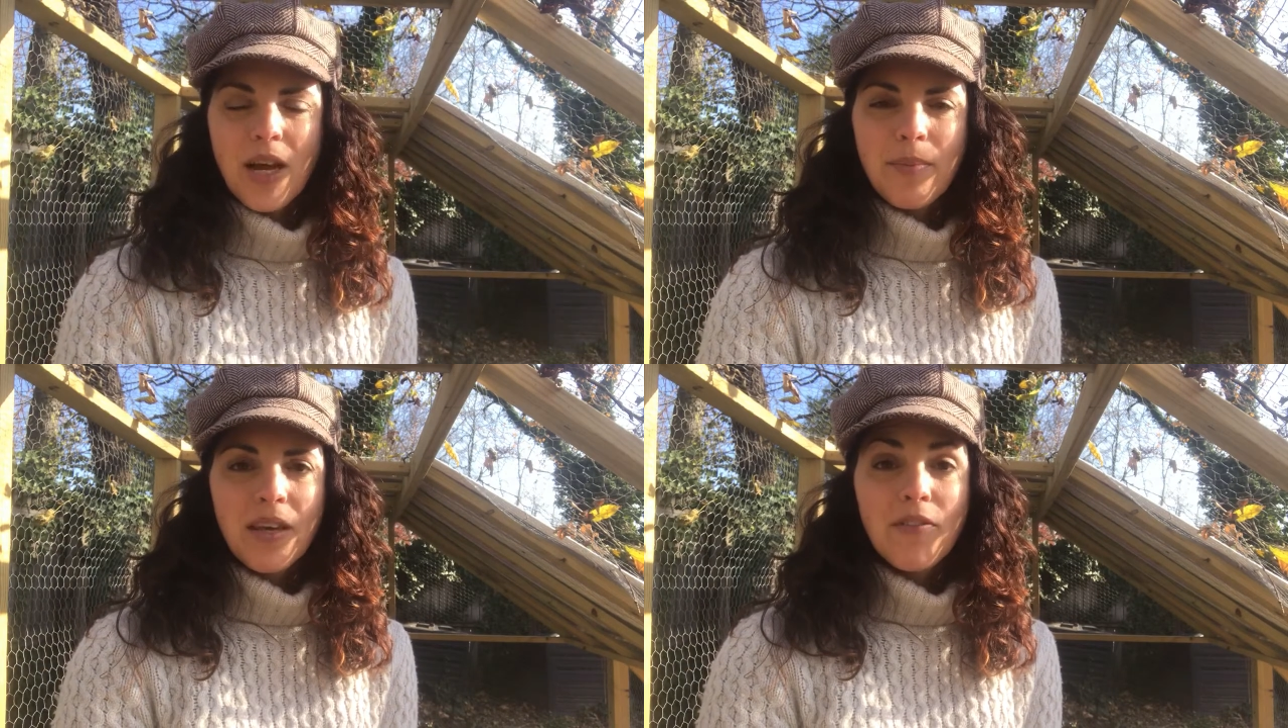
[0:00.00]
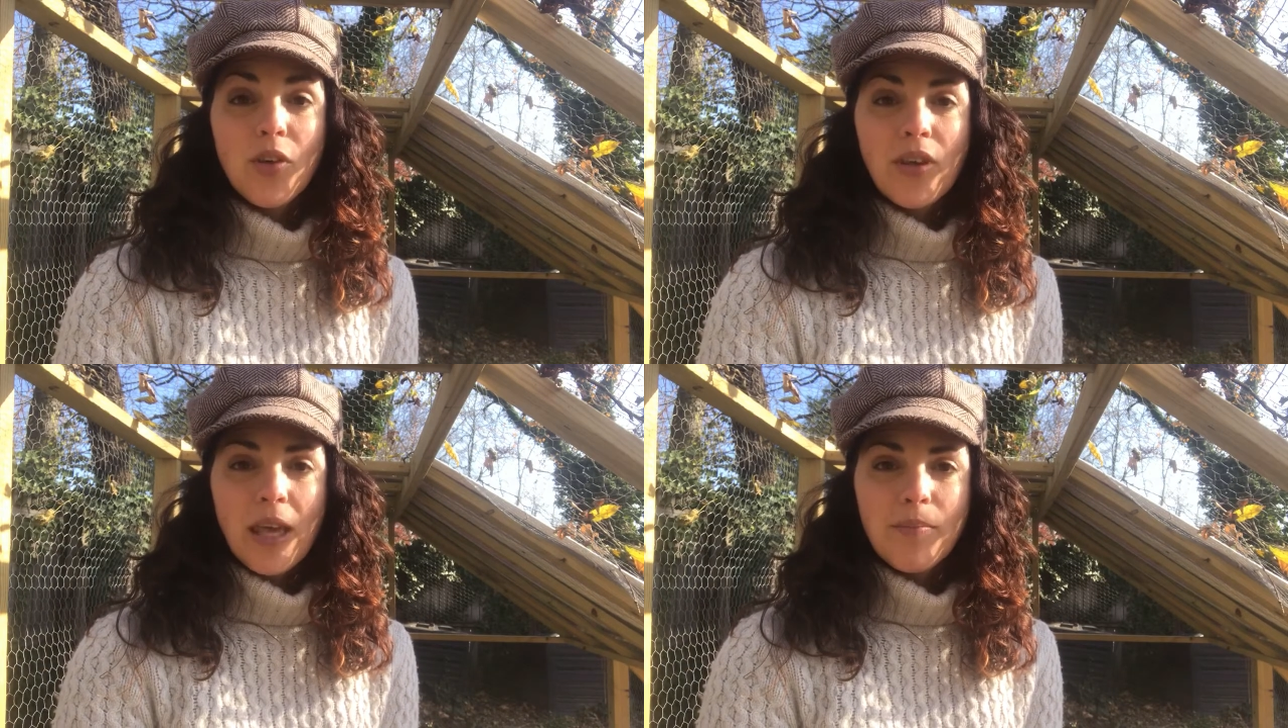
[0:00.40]
Tell me if
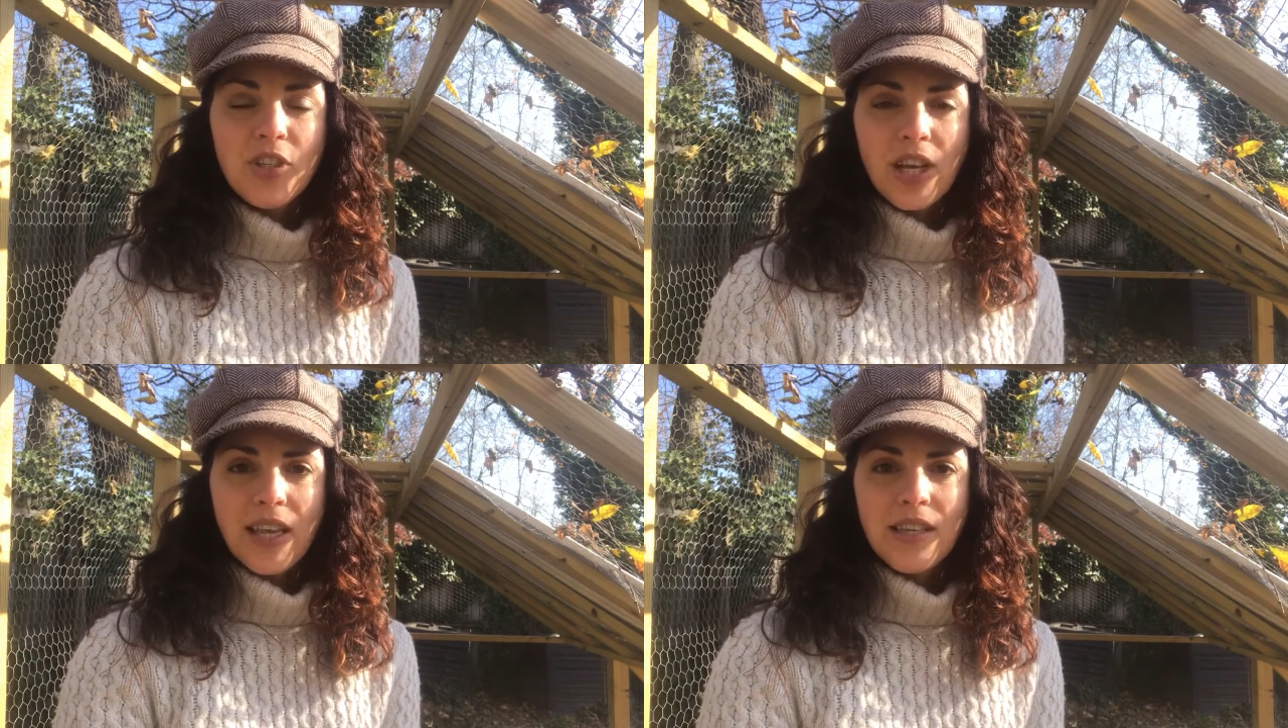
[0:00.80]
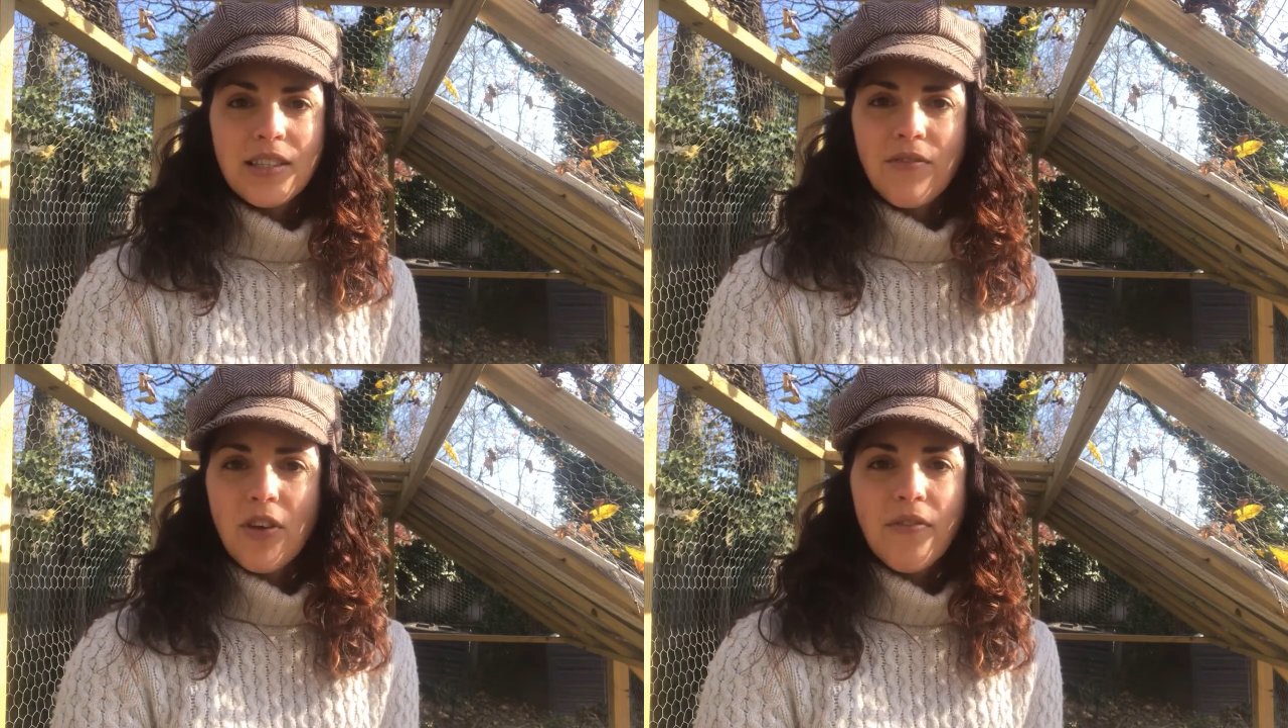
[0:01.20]
you keep
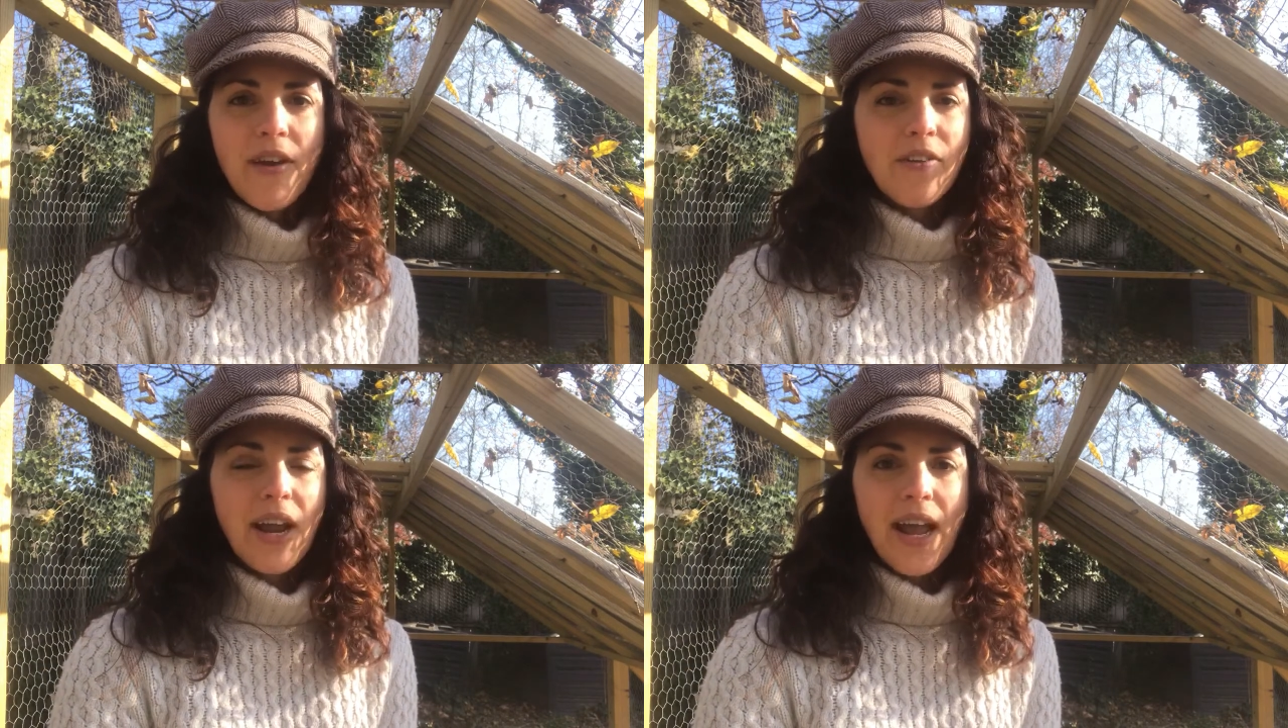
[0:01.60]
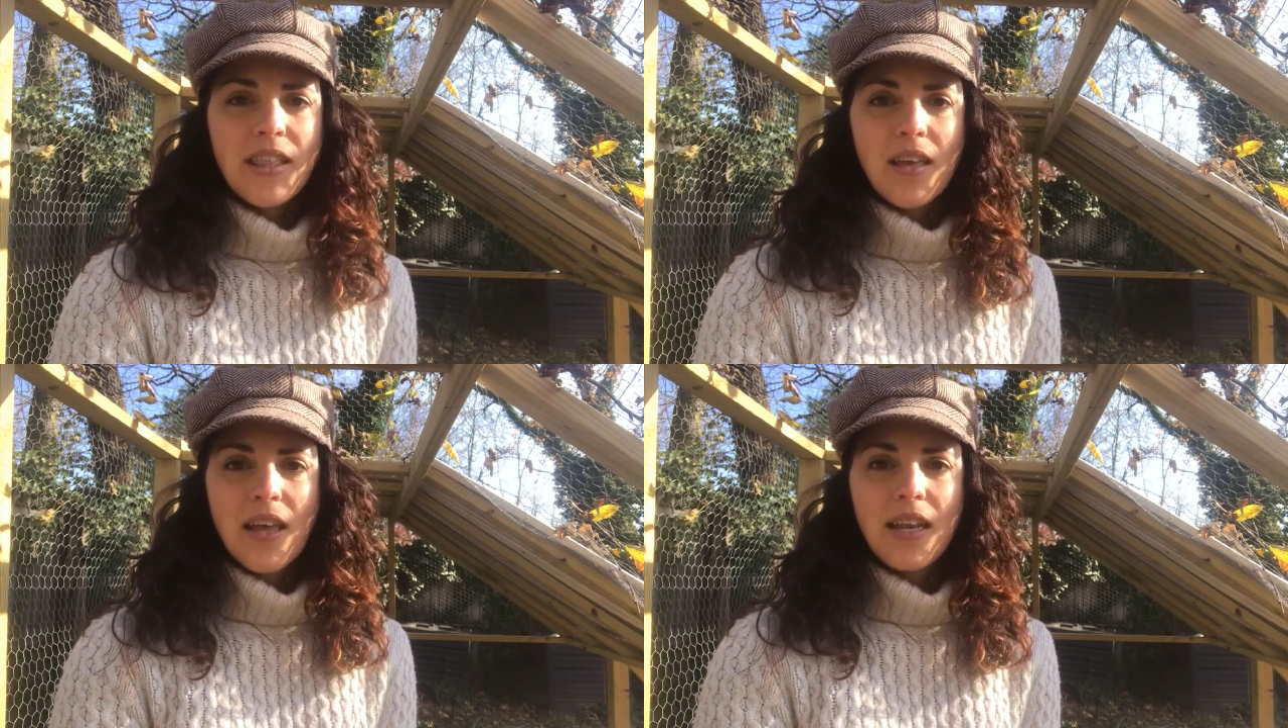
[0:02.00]
chickens, if you've ever
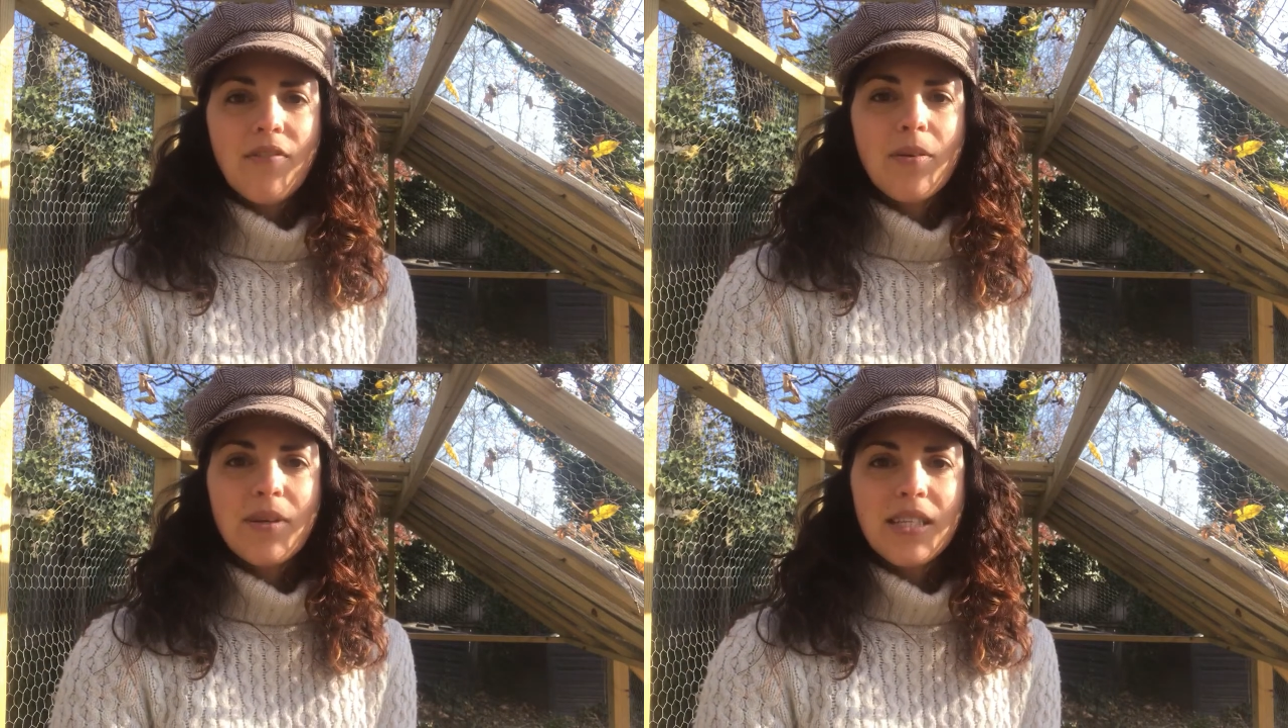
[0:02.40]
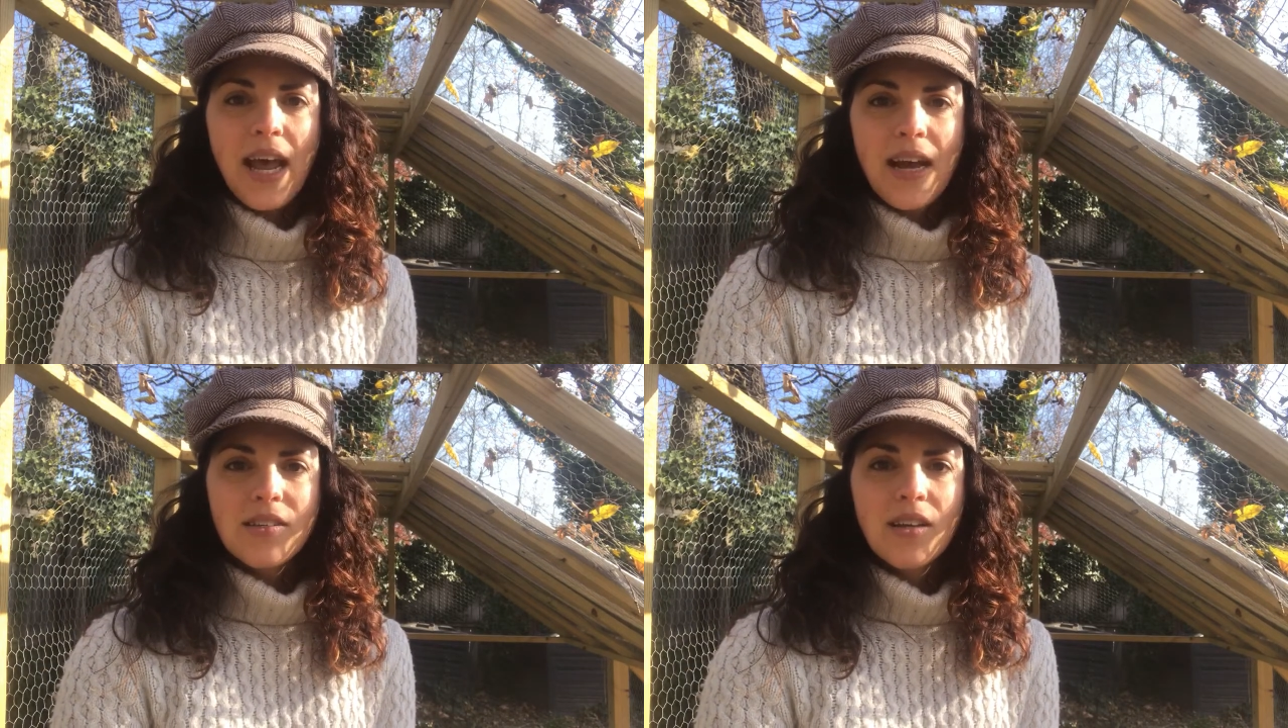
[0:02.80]
had any of them
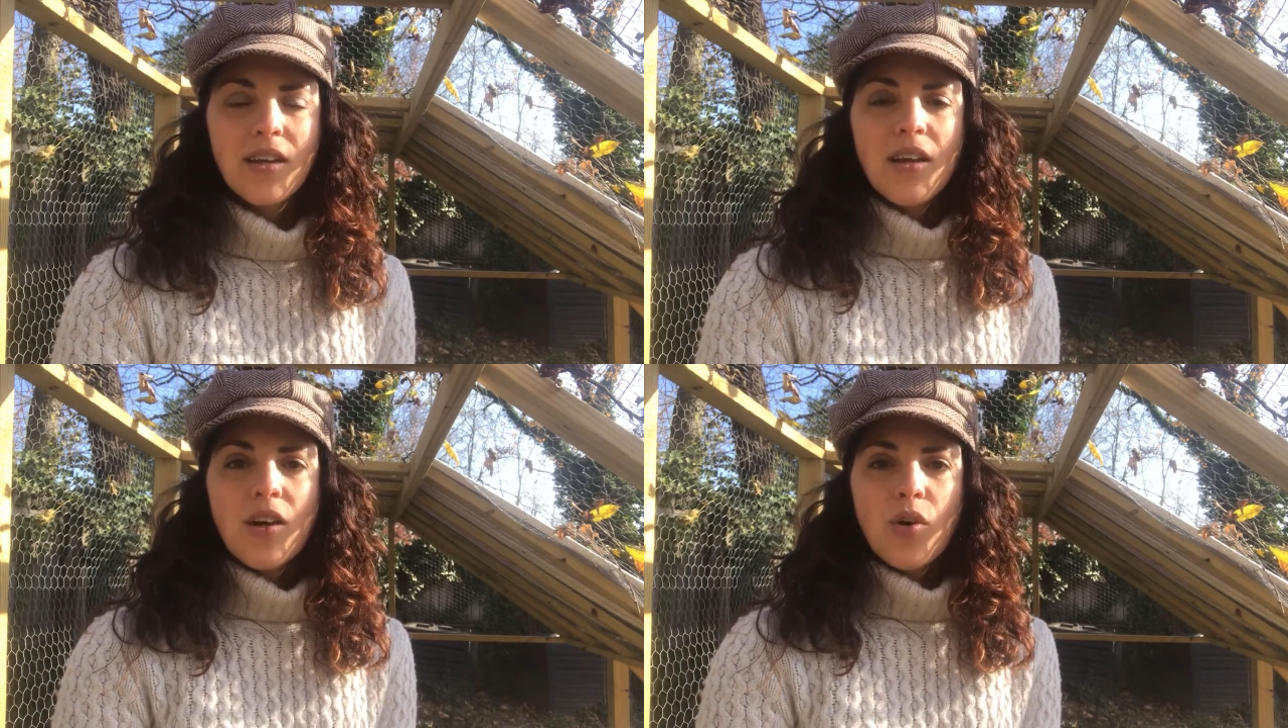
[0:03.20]
attacked